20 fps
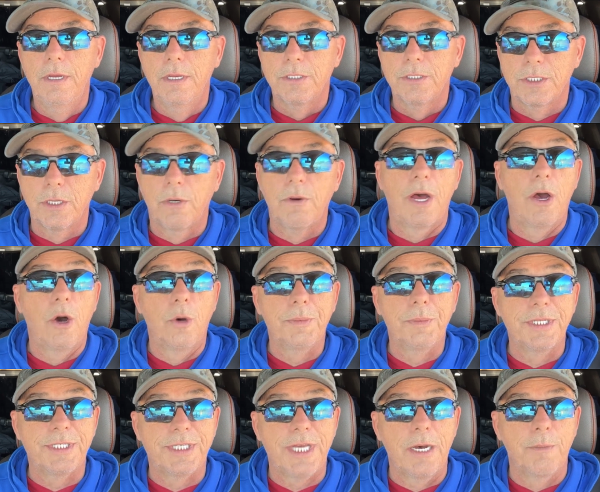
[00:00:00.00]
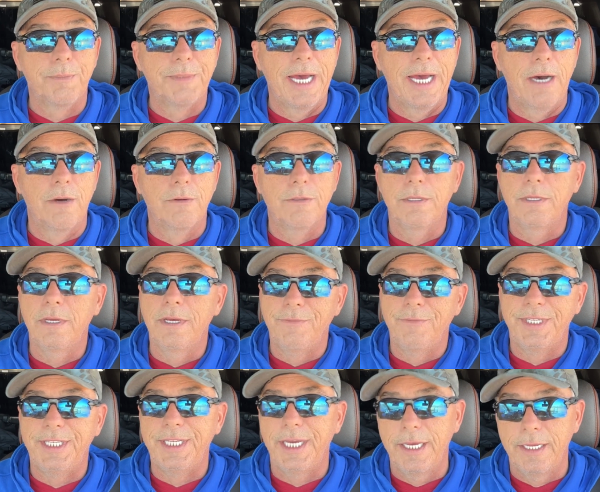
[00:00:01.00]
So I hope this helped out. If
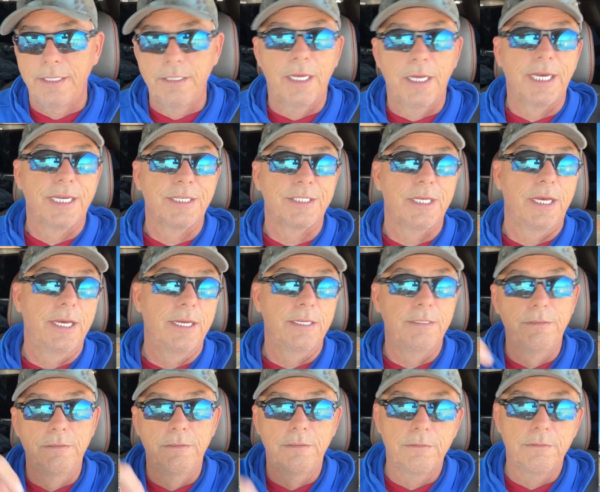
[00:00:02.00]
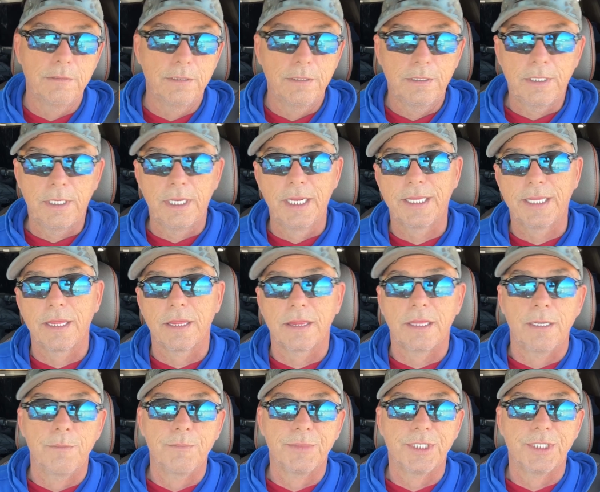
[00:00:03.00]
it did, like I said, click the
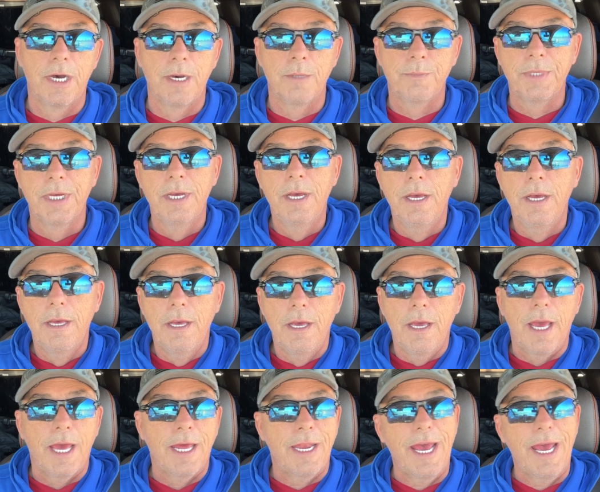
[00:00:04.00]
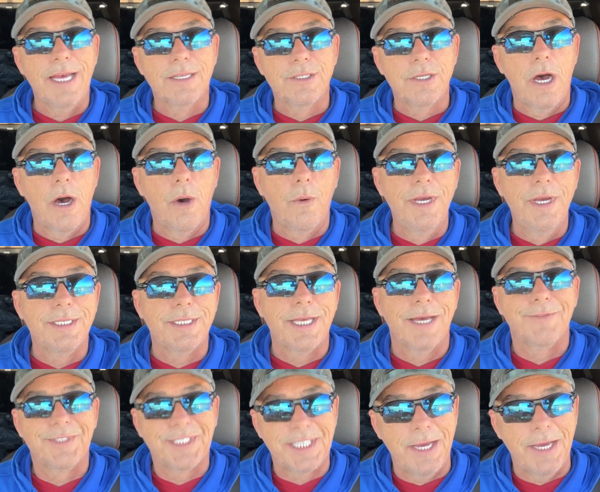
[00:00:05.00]
thumbs up. And as always,
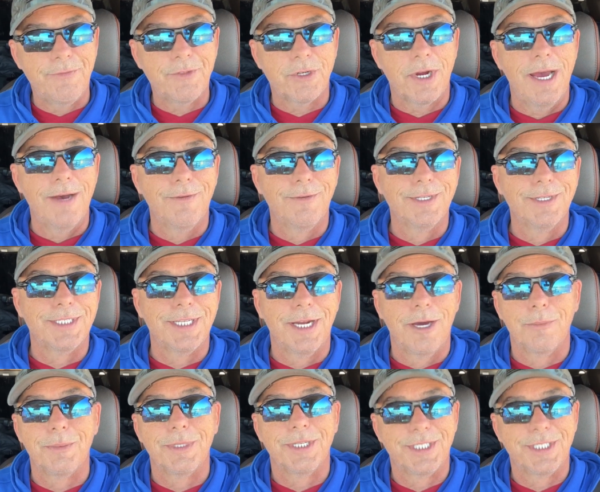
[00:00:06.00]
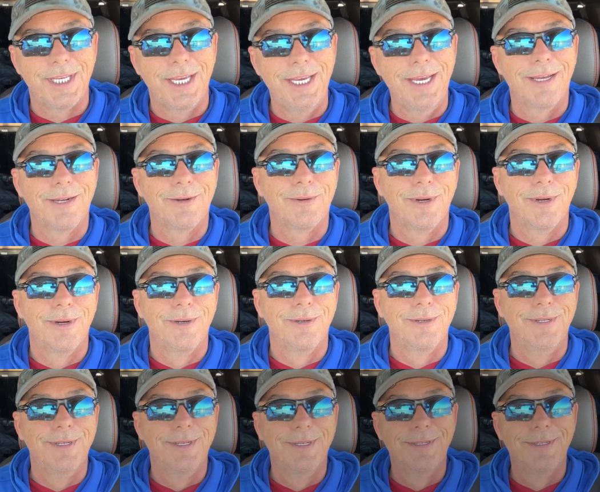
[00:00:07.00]
have safe travels, and I hope to see you on the road.